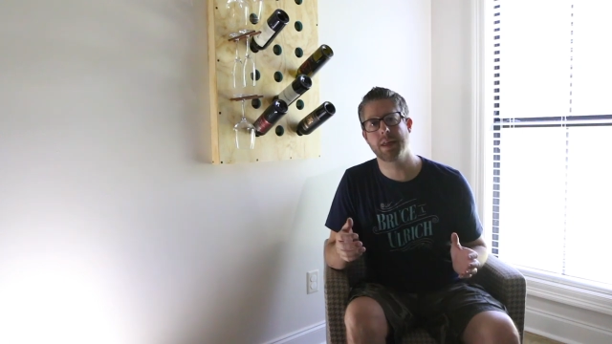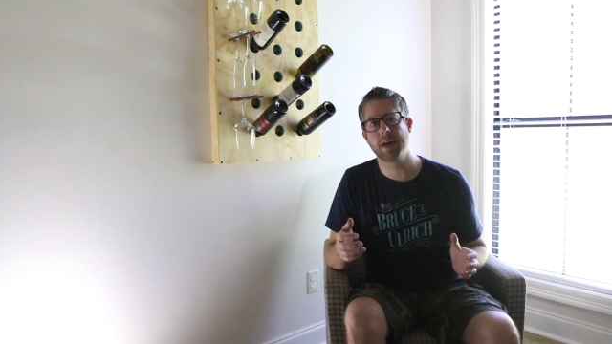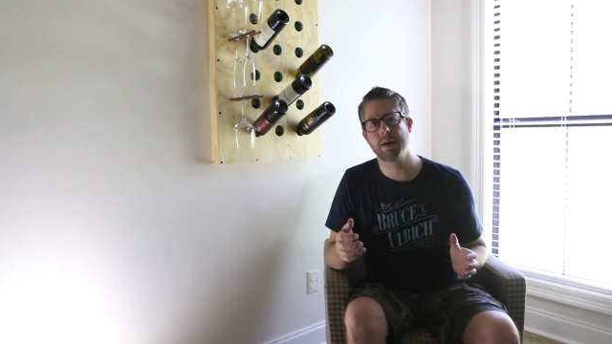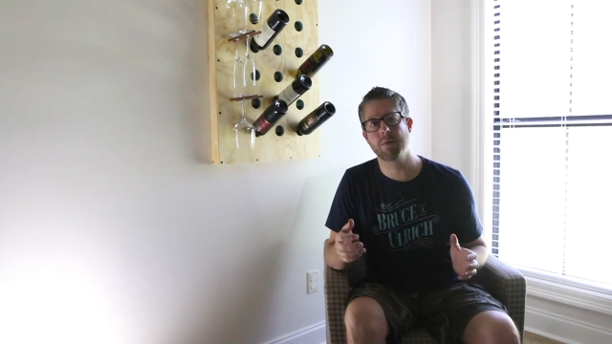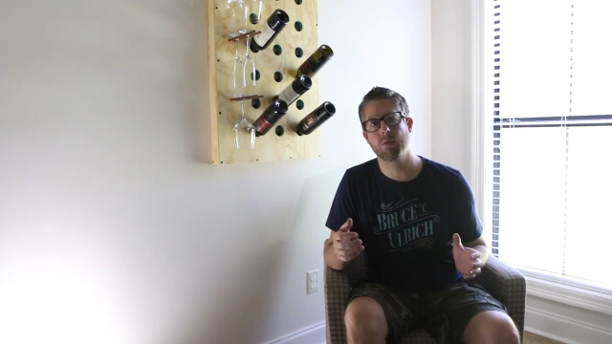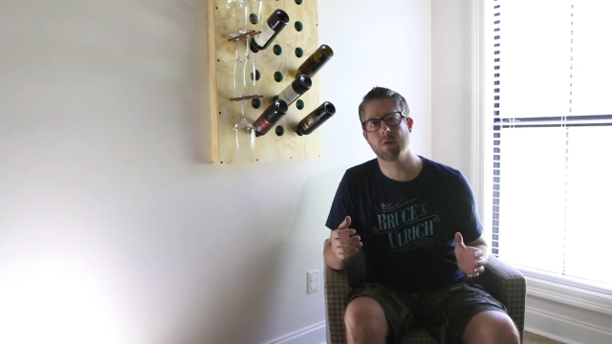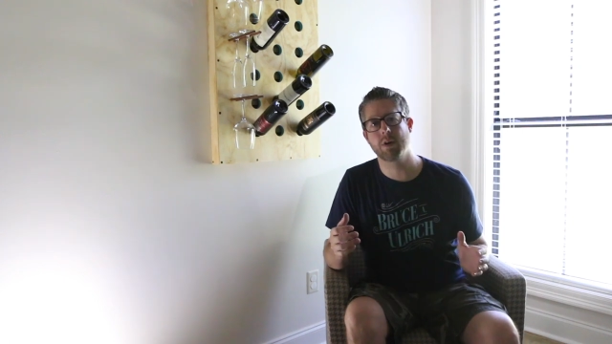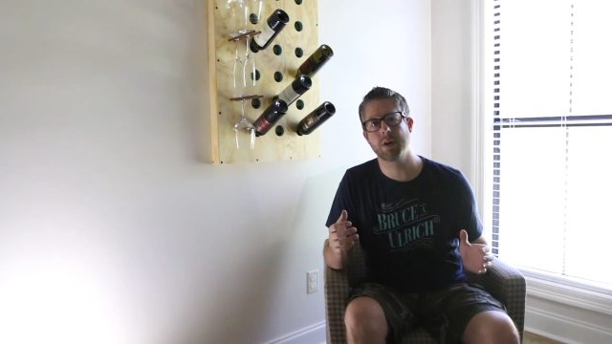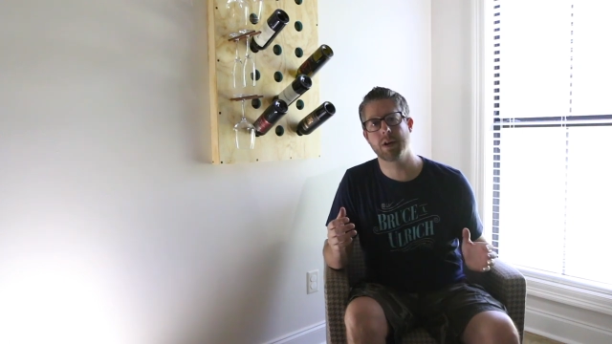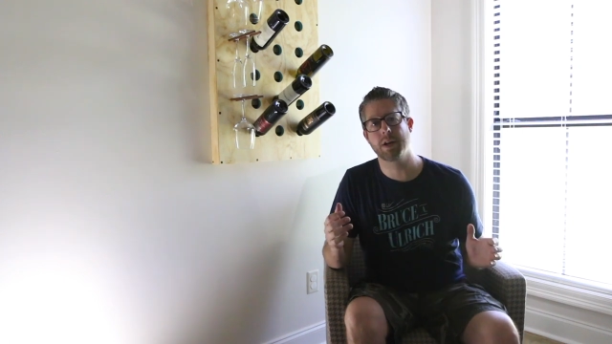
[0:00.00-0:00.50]
They
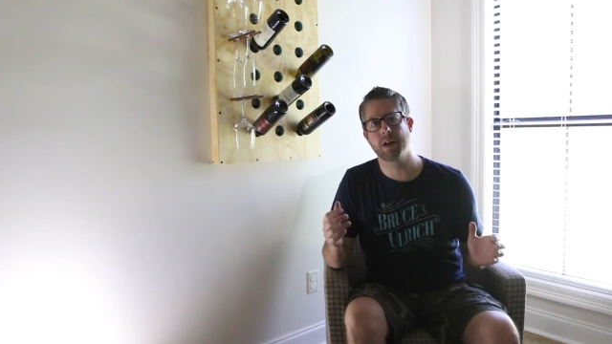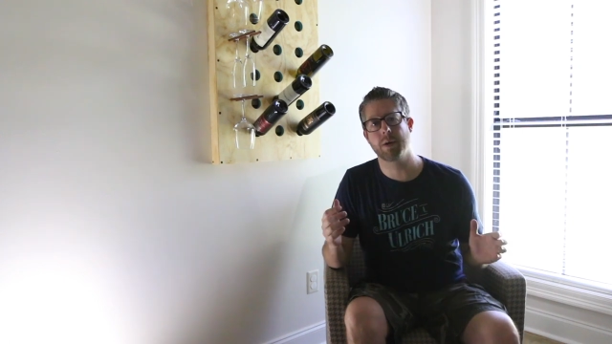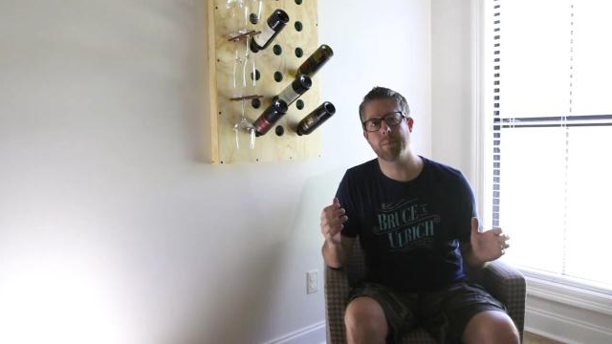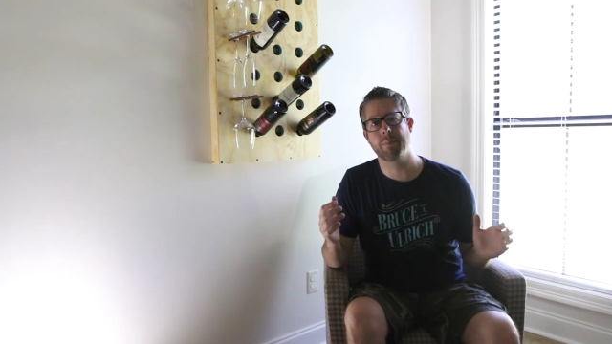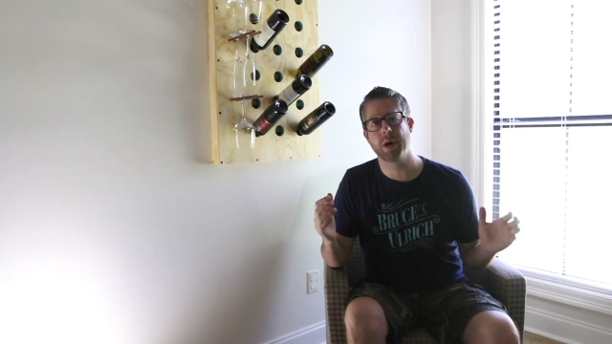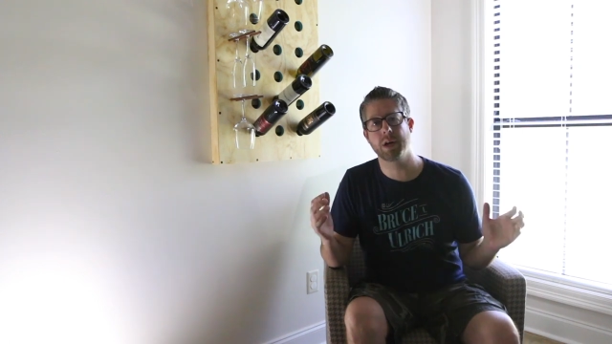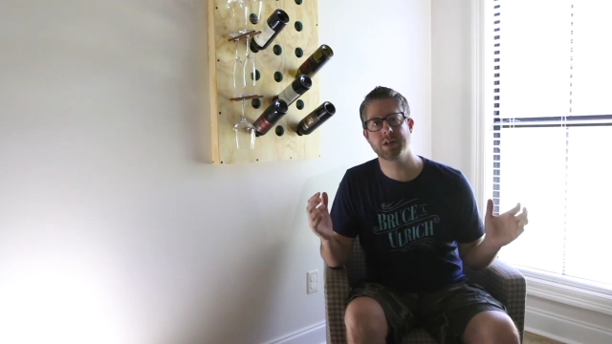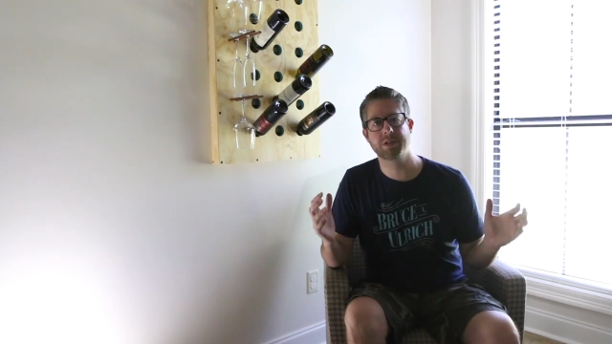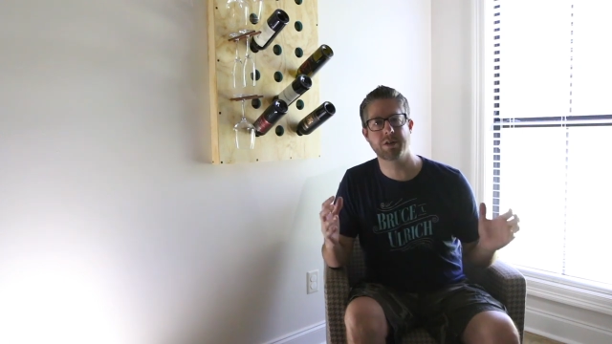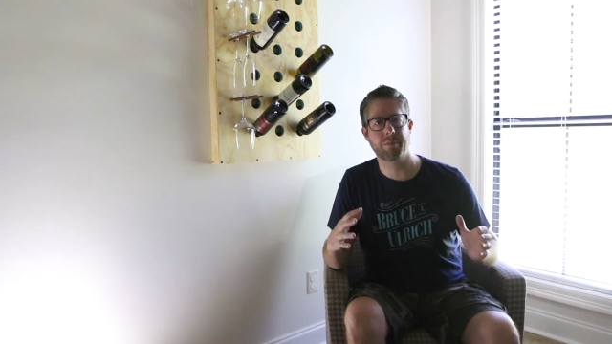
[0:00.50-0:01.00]
wanted a
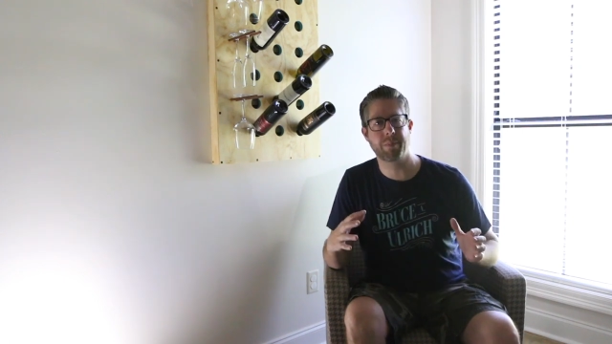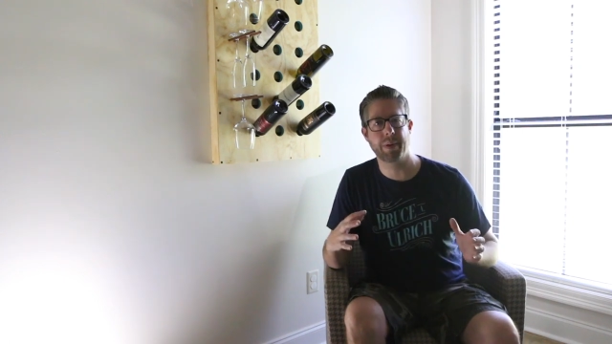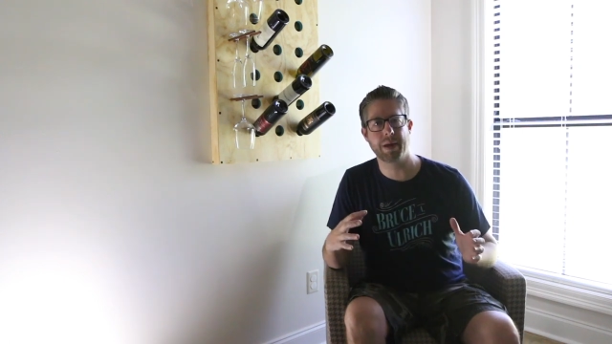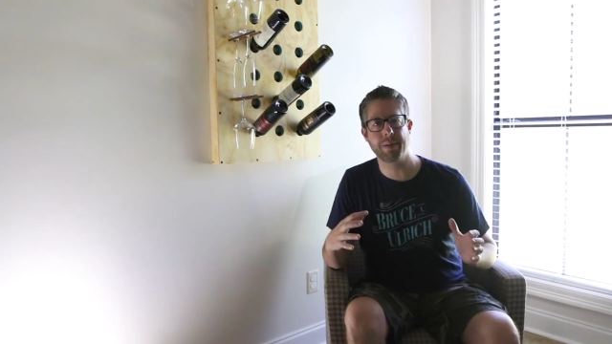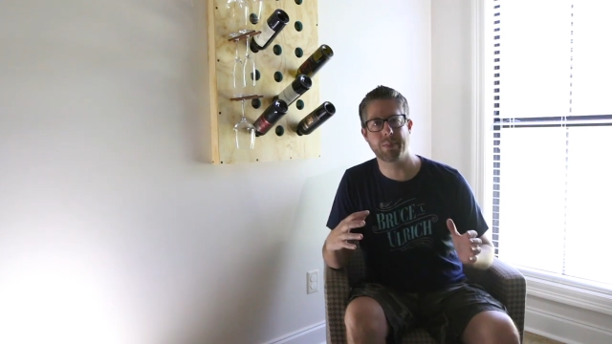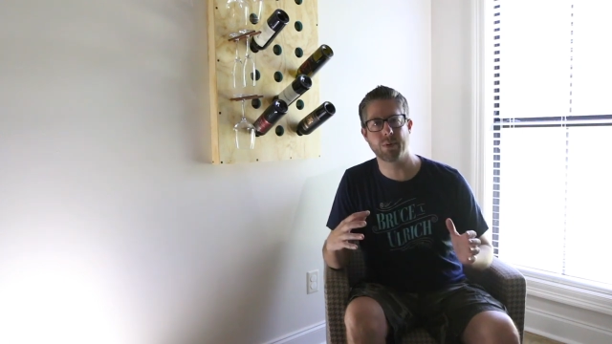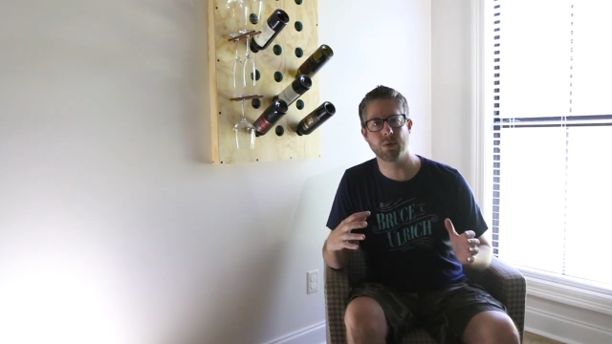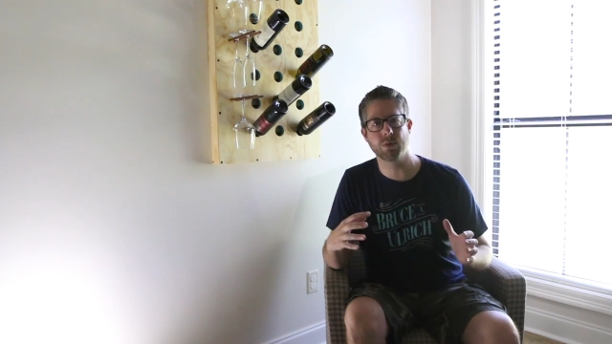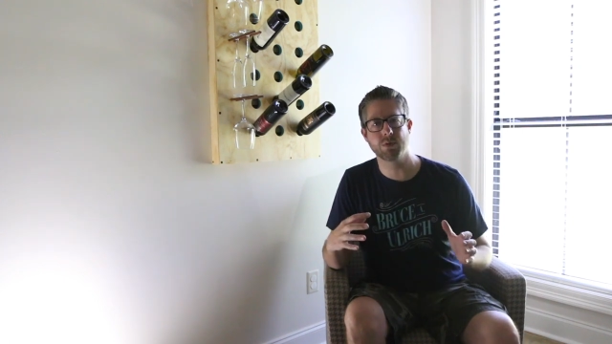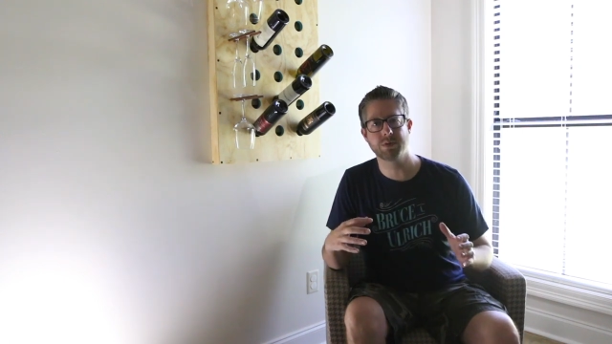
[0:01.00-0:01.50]
bunch of
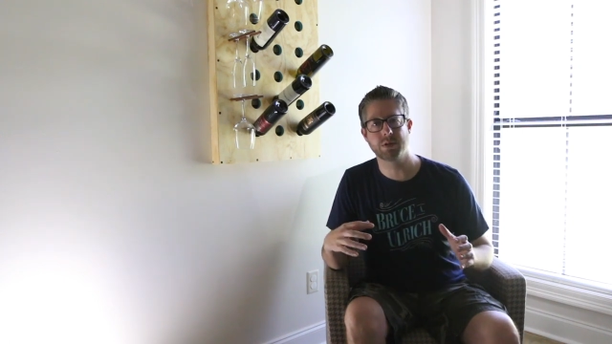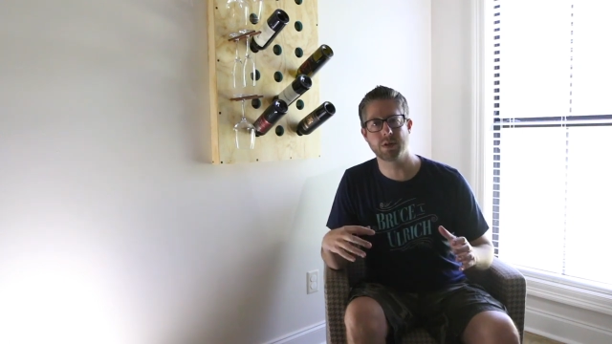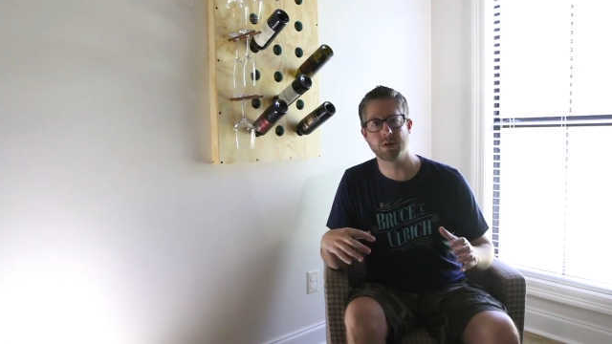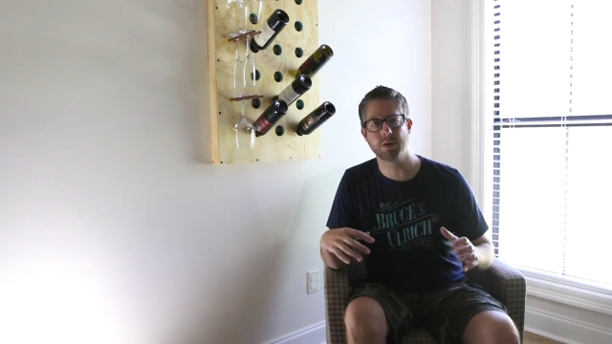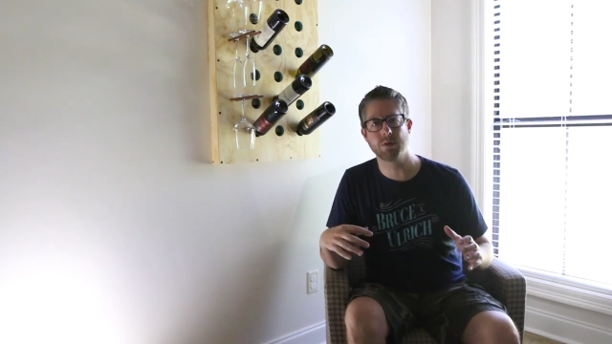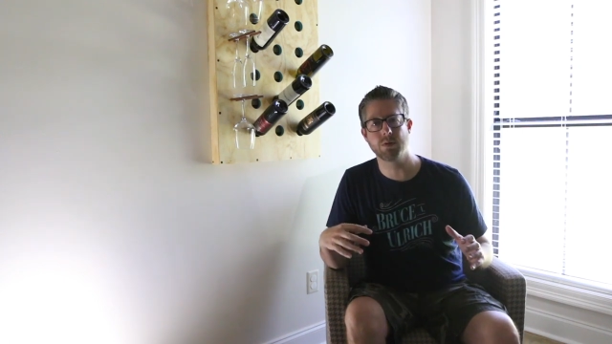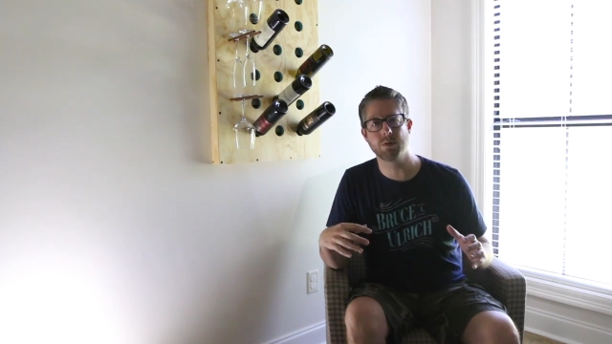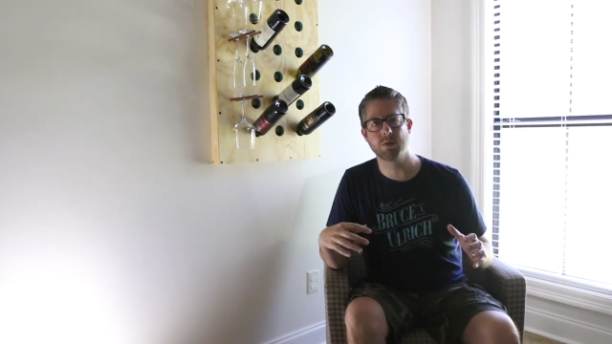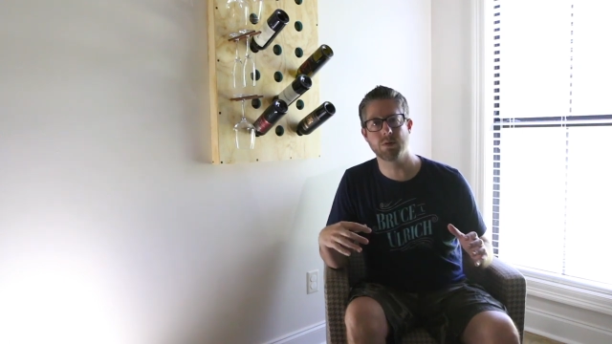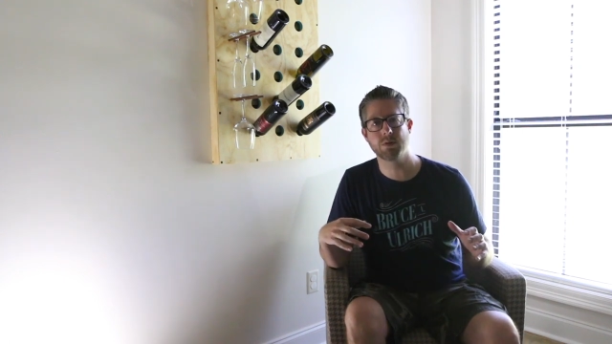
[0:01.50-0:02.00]
people
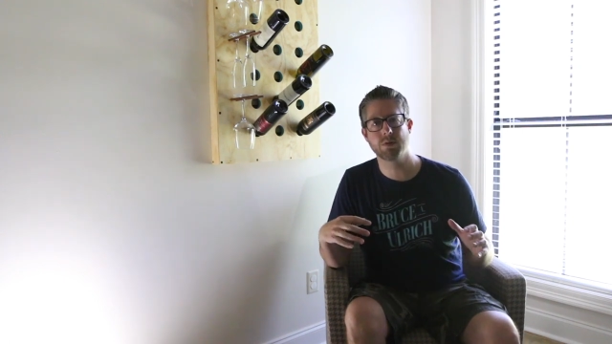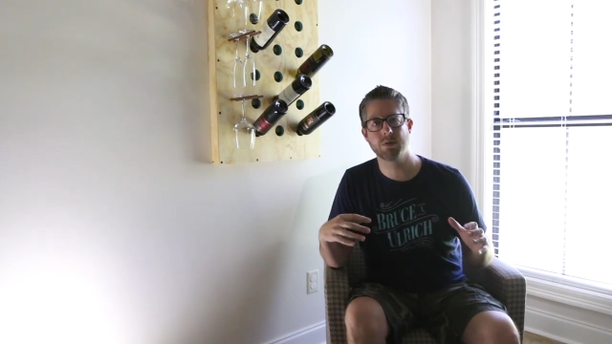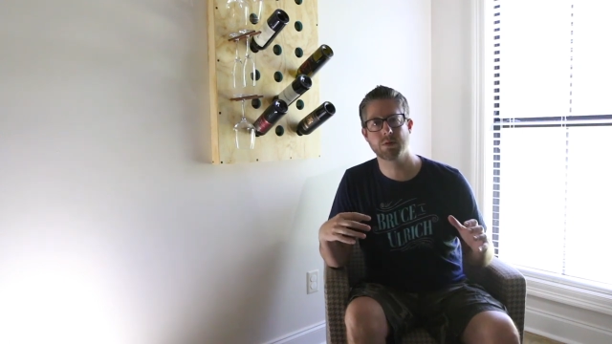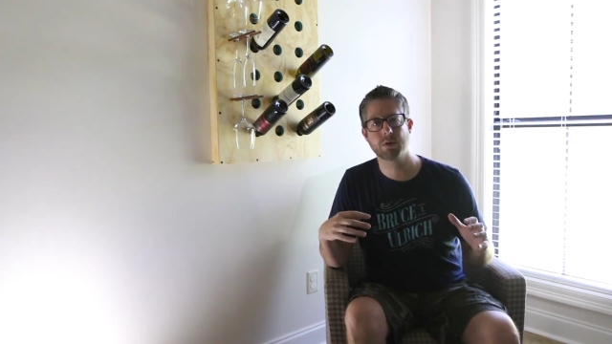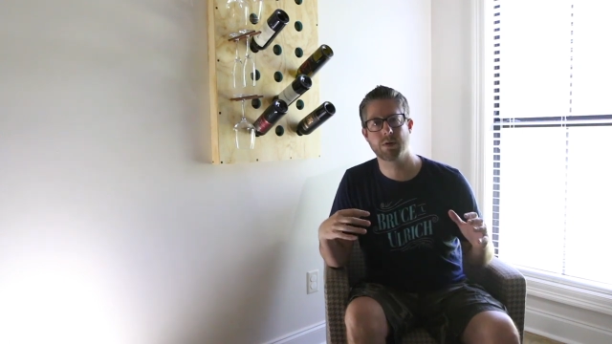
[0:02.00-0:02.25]
to